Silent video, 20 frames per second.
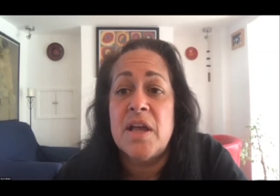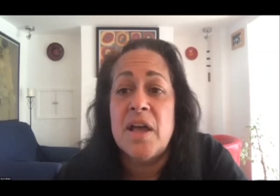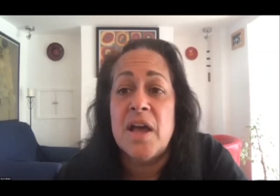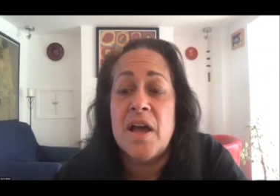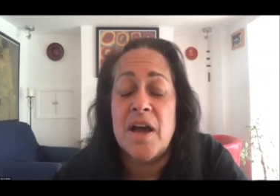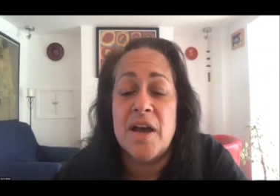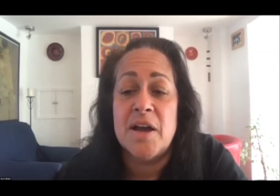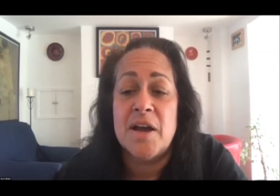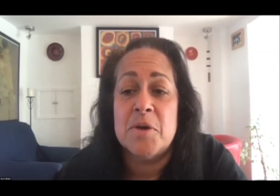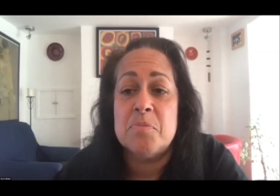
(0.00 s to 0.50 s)

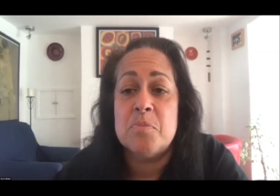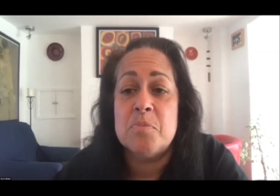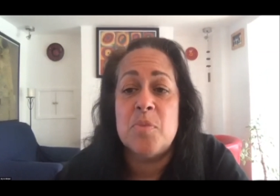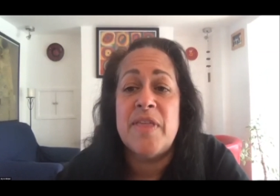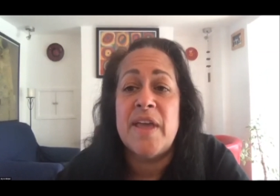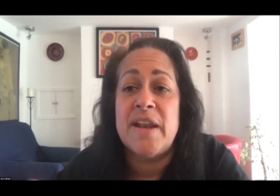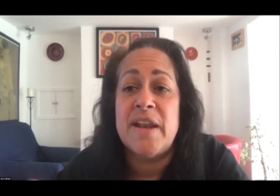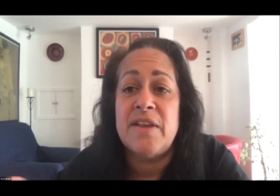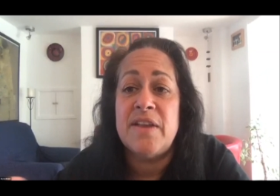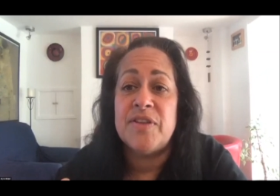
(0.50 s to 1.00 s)
With
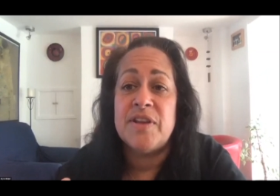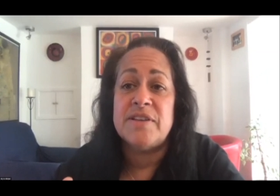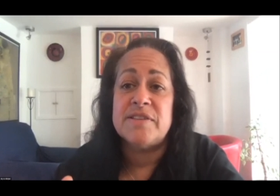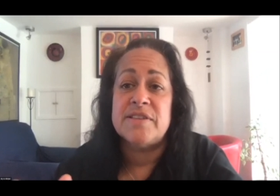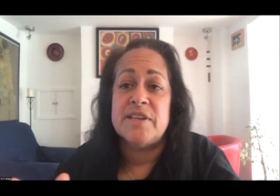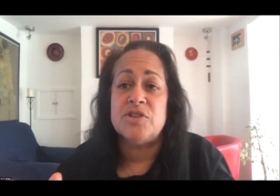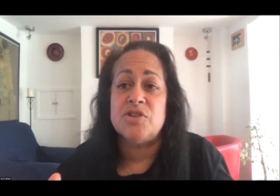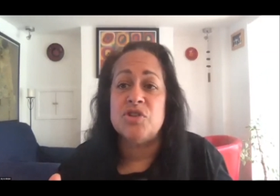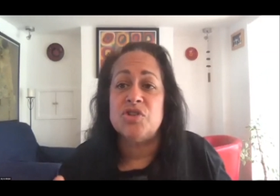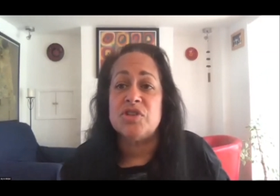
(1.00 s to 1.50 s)
any of these
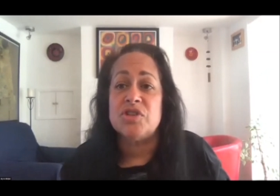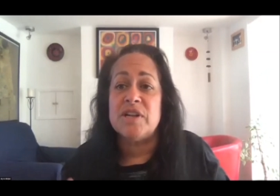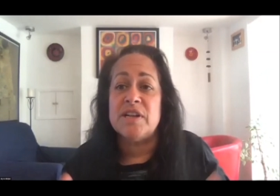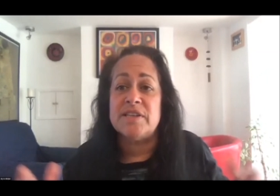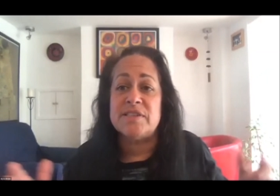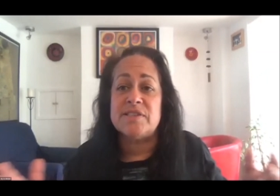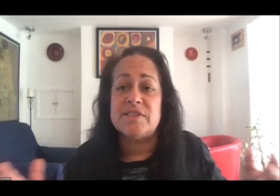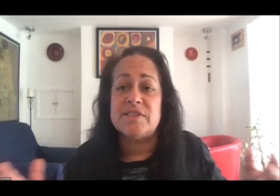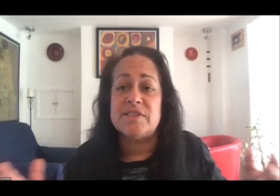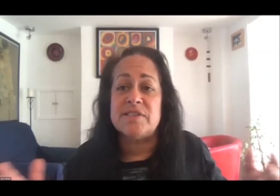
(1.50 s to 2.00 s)
things, you should literally...